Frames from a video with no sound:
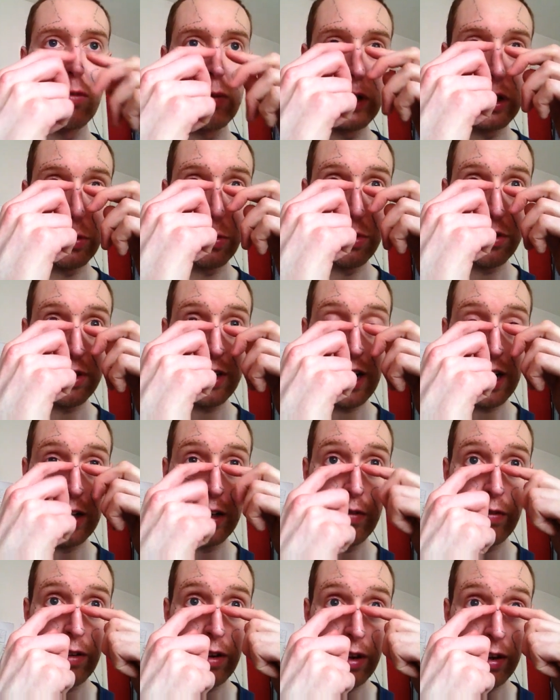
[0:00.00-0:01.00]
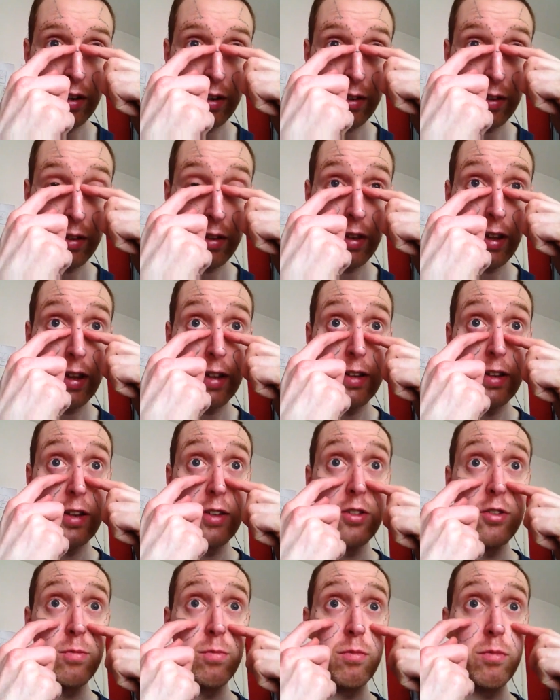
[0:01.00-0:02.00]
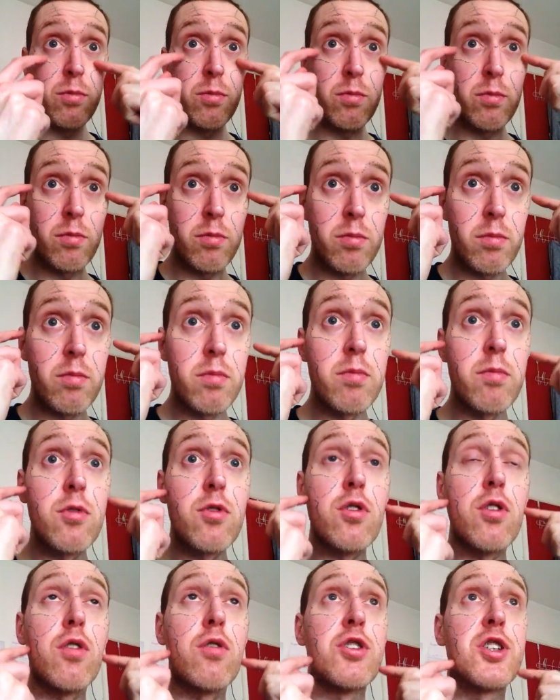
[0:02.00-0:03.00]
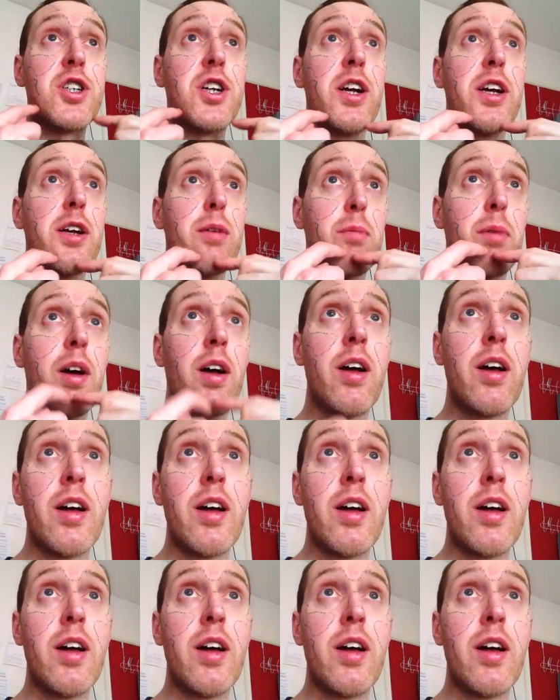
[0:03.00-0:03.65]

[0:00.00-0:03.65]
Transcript: which was kind of like in this sort of shape,